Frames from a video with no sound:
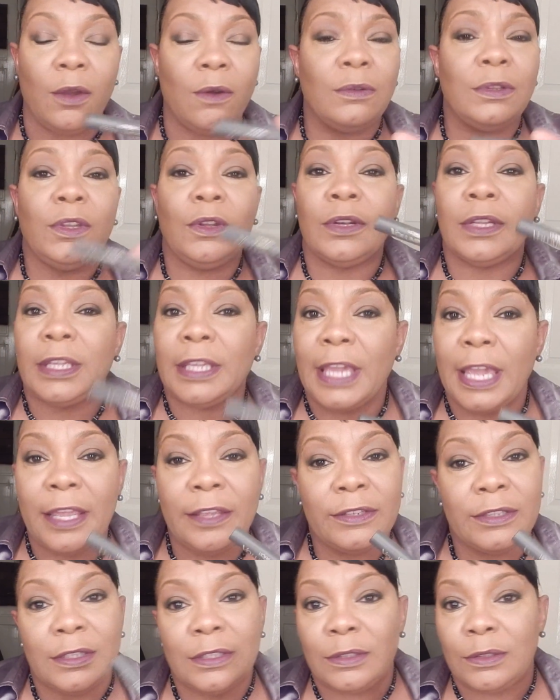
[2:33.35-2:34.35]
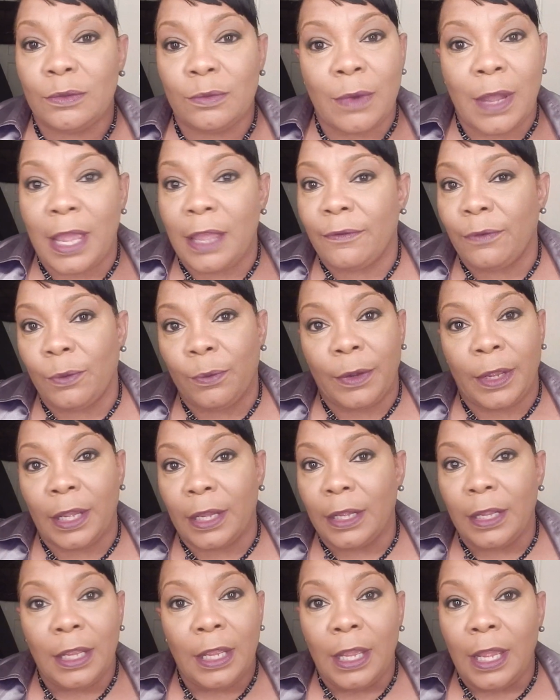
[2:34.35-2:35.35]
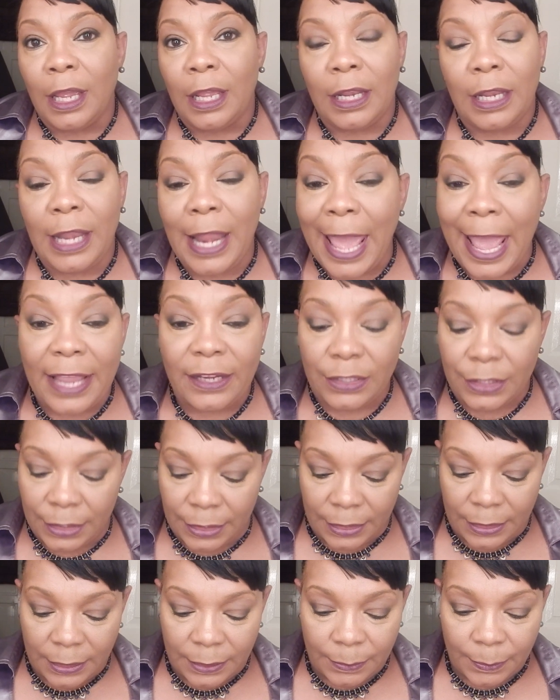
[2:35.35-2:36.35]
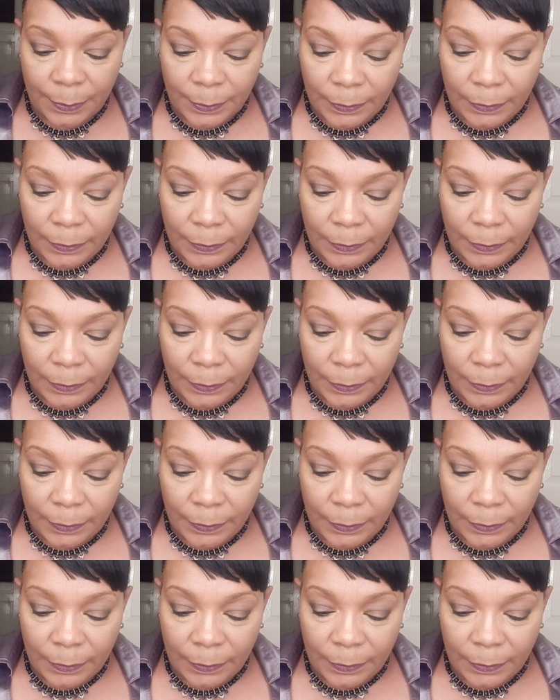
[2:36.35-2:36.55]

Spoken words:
Only on occasions do I ever wear lashes.